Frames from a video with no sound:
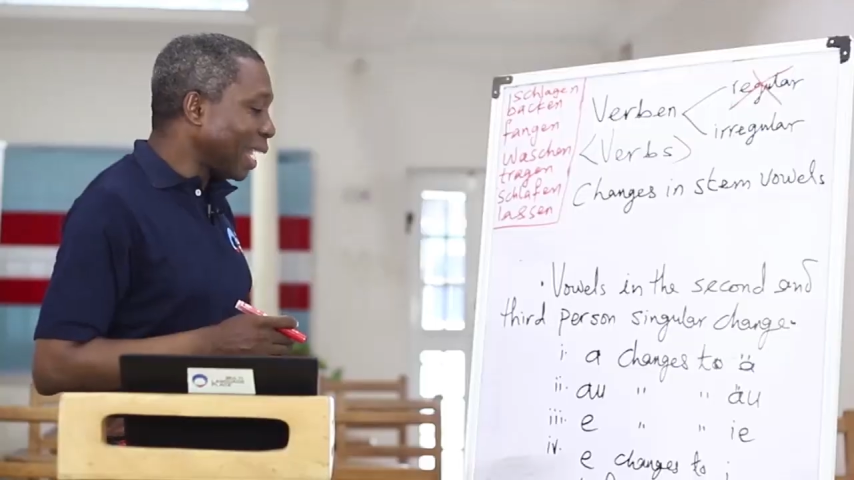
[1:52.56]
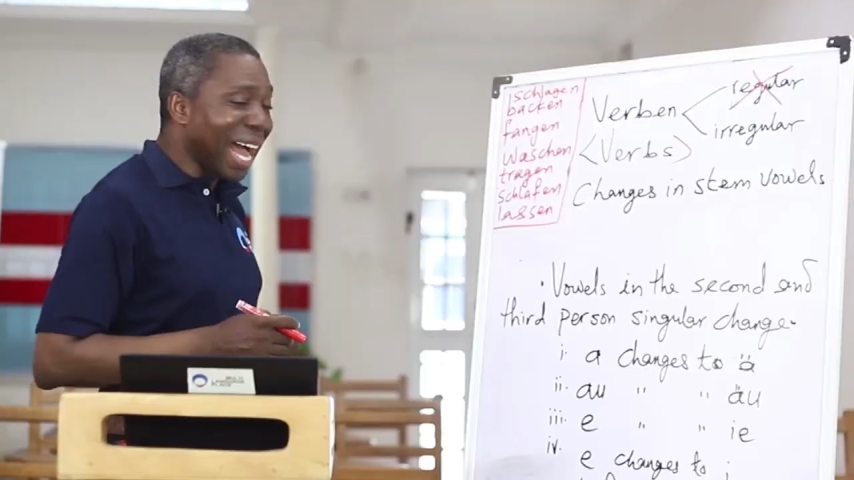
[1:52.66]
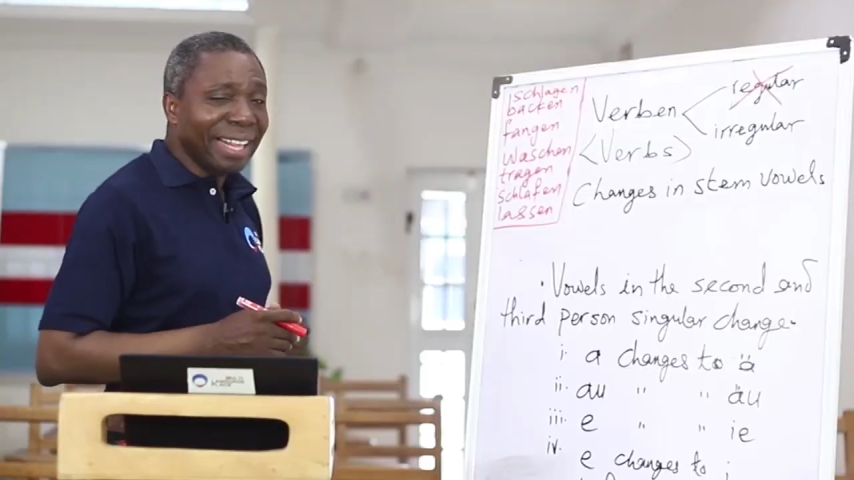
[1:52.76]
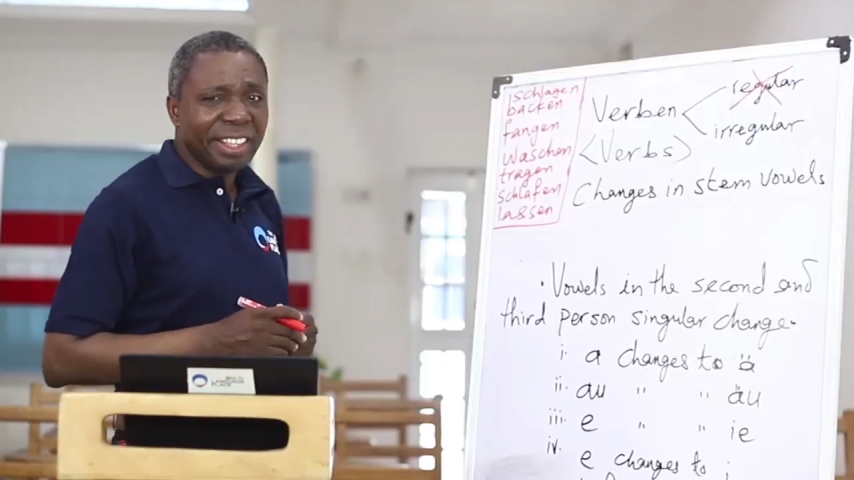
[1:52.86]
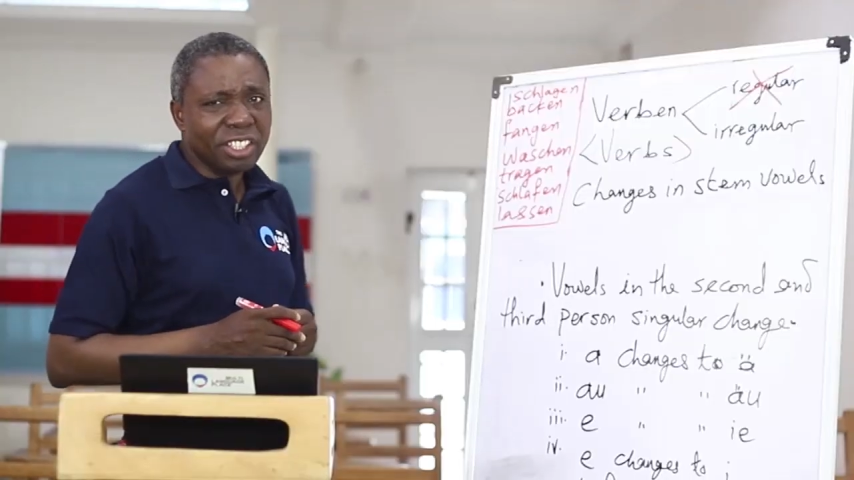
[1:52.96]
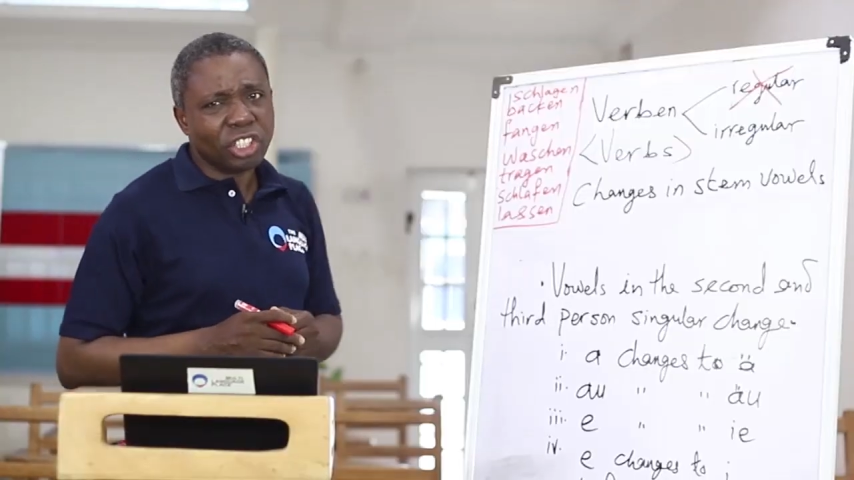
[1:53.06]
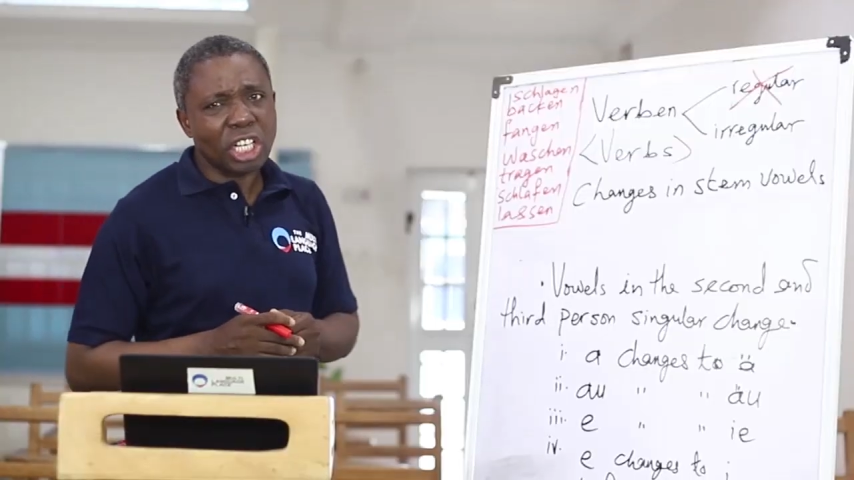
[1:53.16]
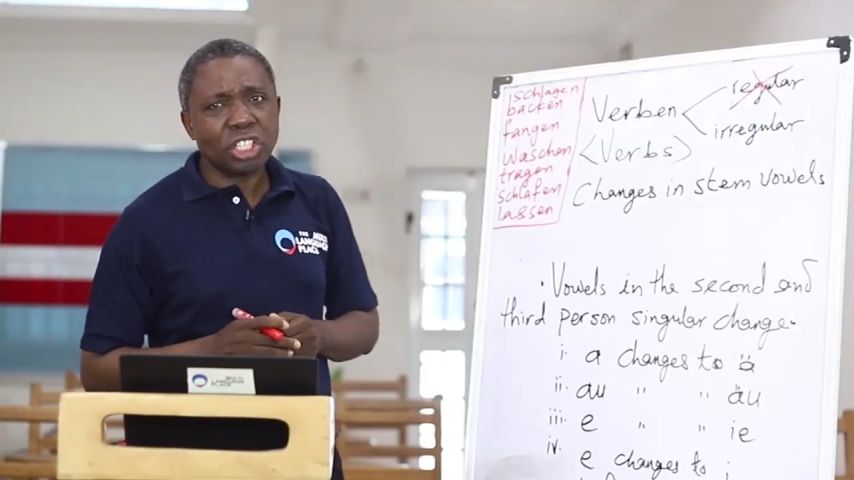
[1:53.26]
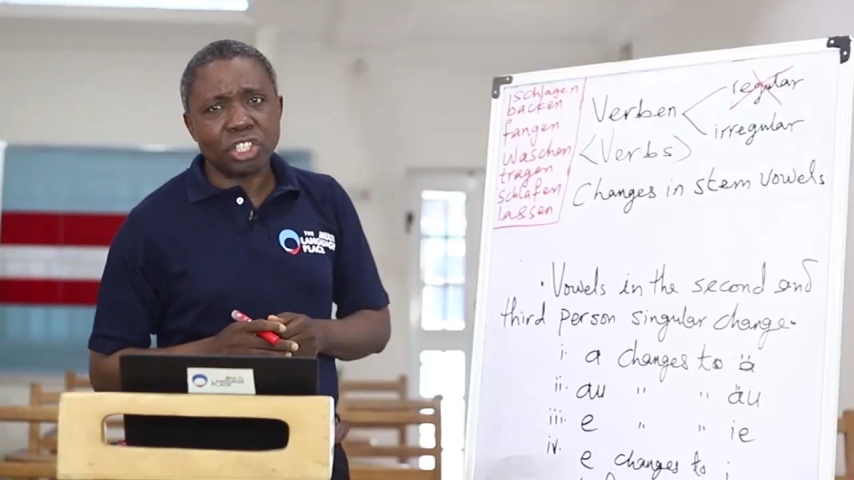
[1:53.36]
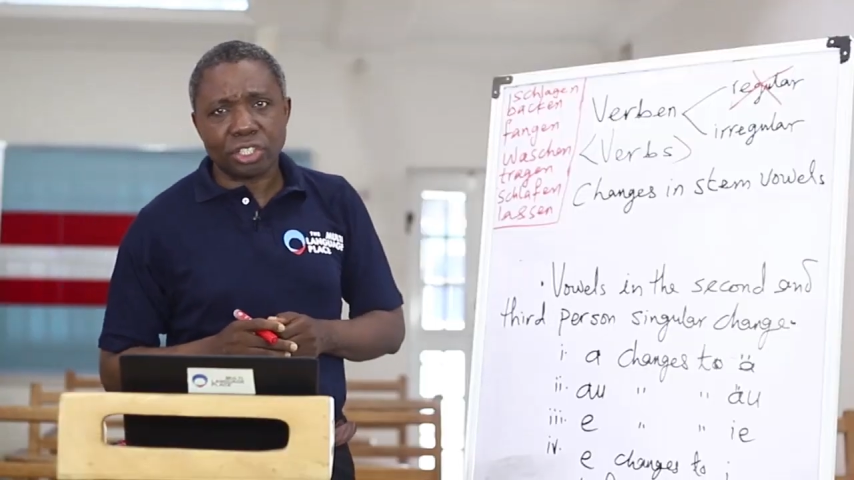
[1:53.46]
And these
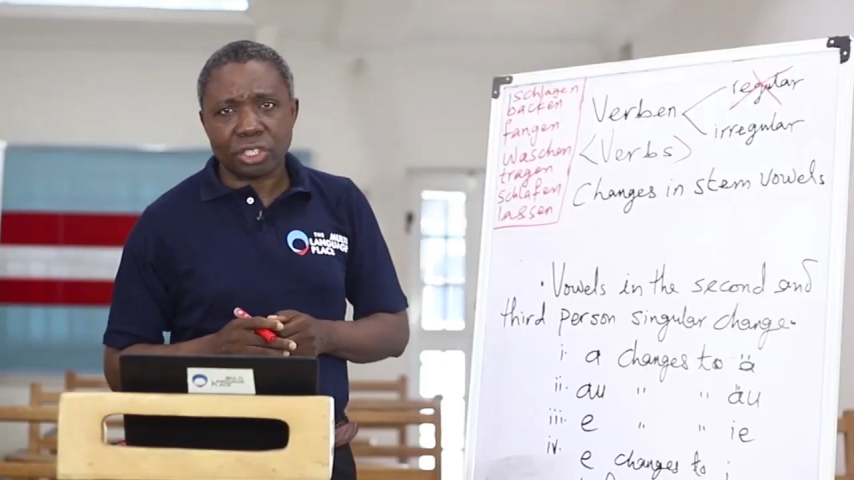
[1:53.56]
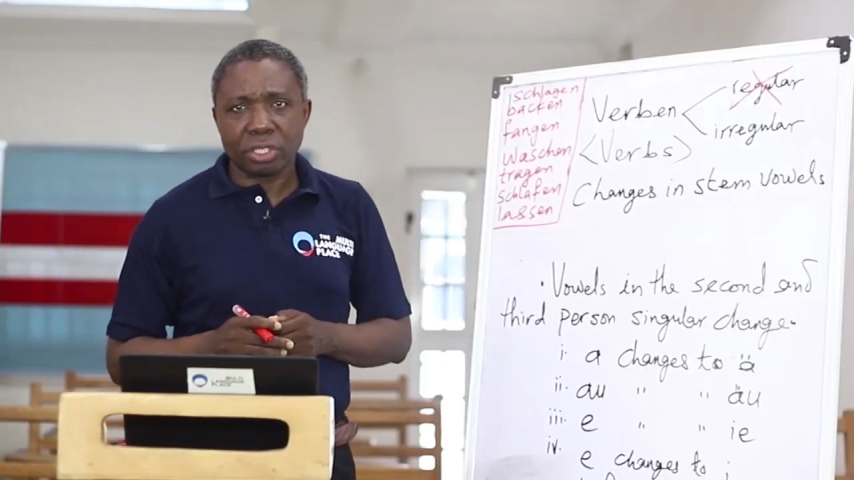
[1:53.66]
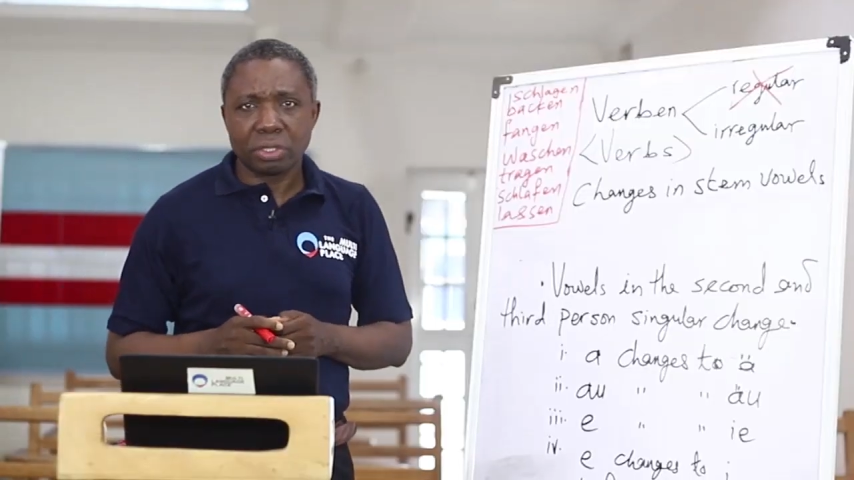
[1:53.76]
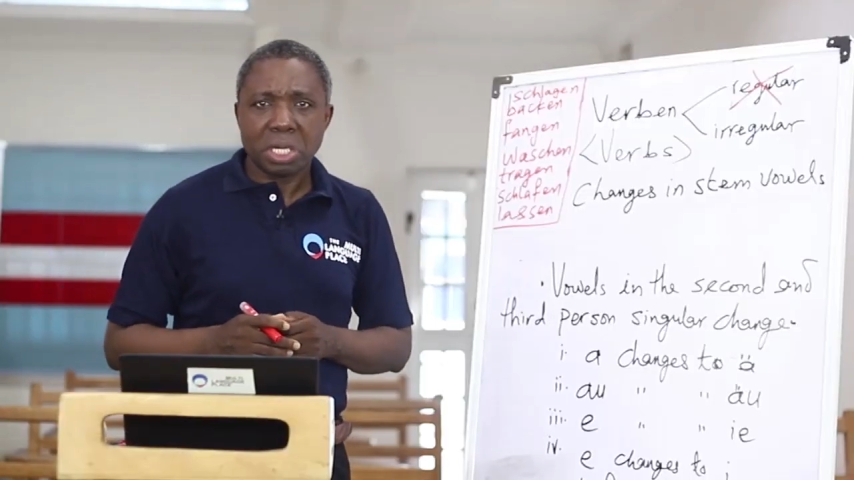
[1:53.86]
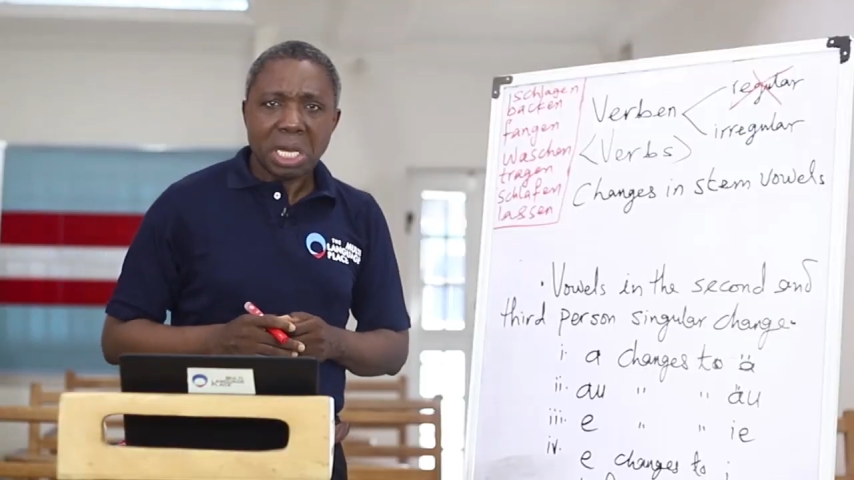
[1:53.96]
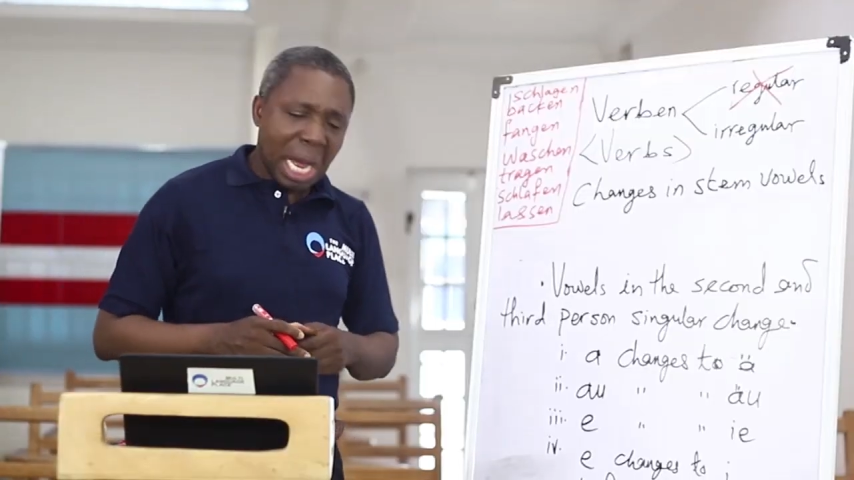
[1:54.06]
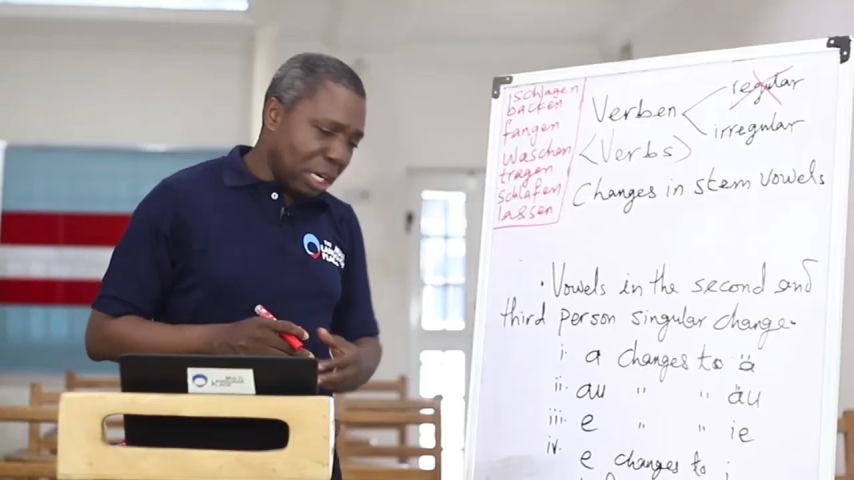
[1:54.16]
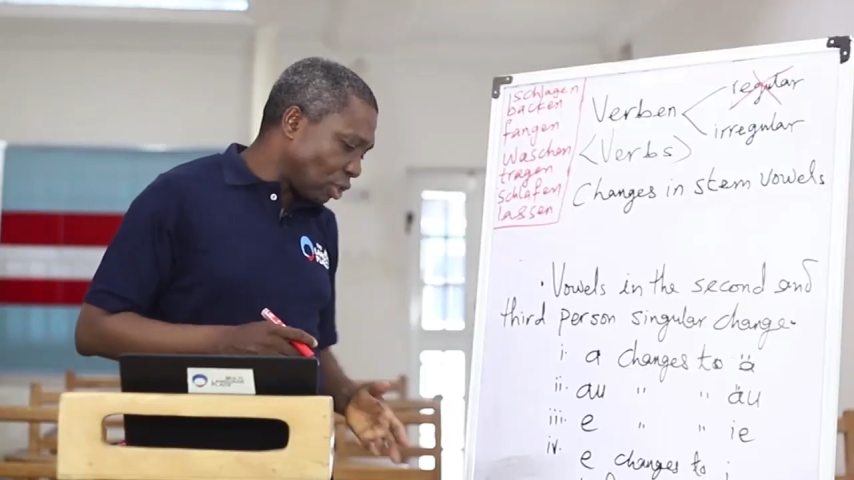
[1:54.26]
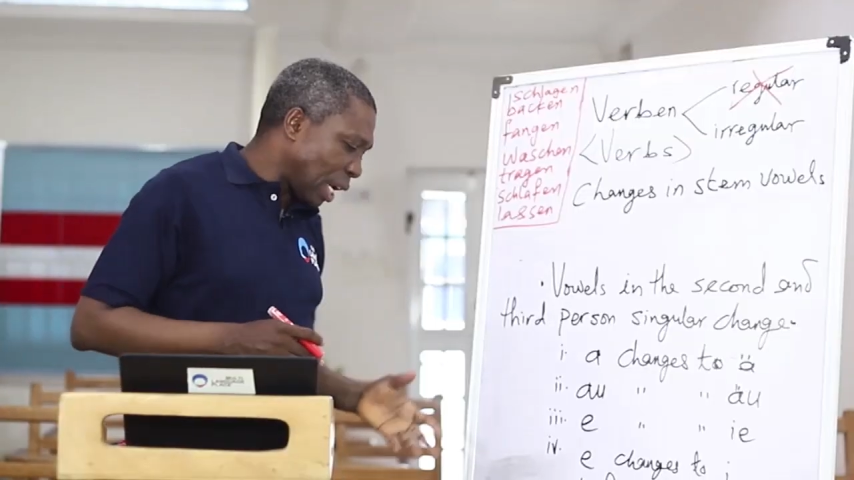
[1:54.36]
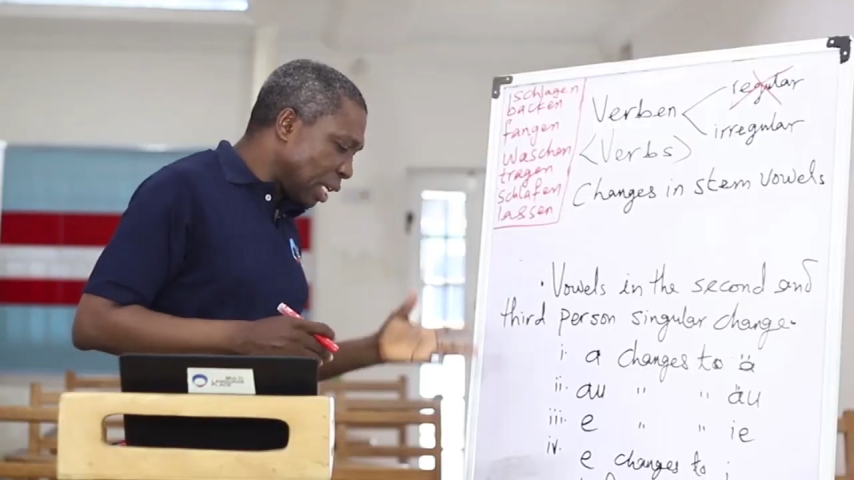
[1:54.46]
changes are
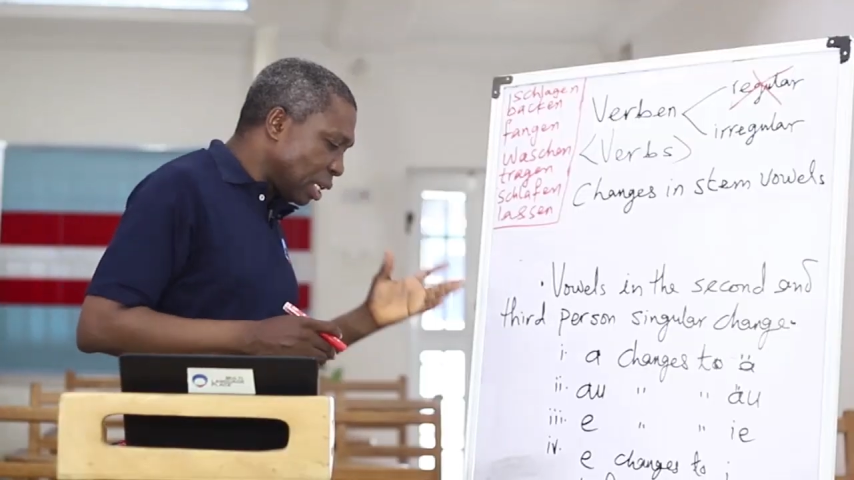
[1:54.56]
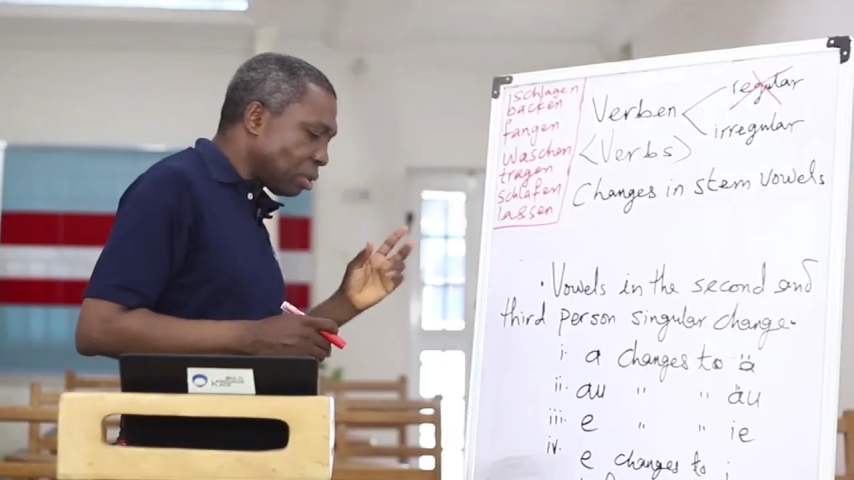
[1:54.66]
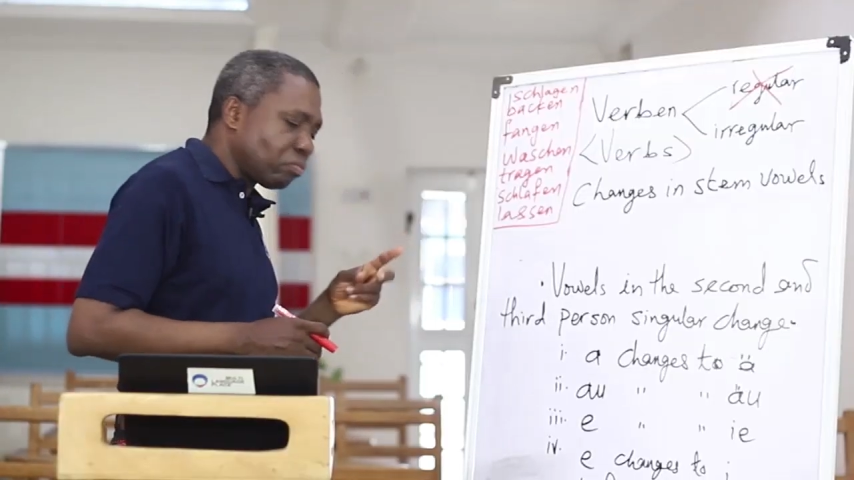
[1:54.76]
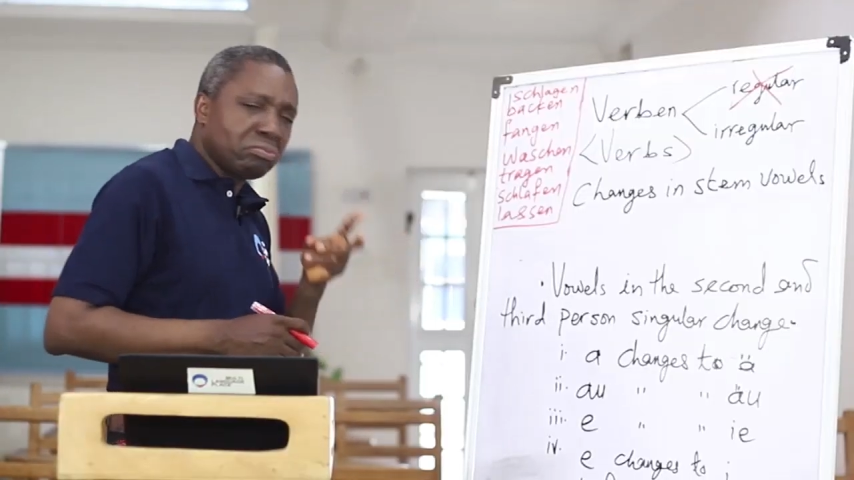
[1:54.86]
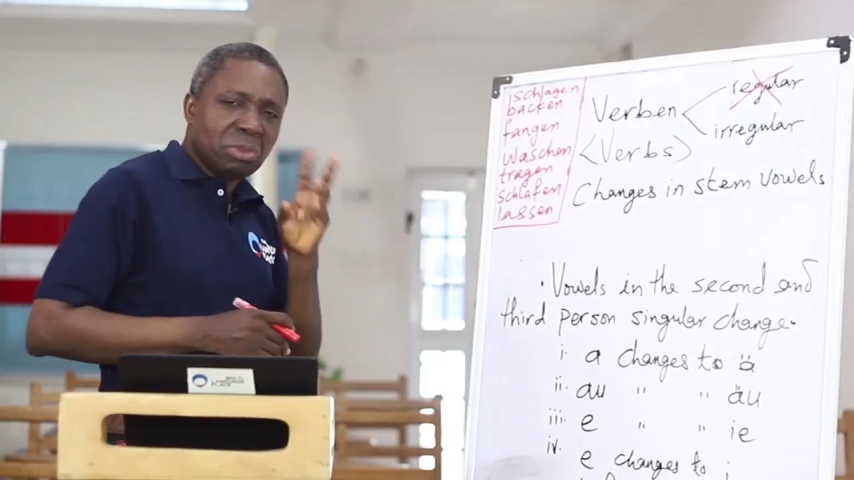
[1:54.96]
actually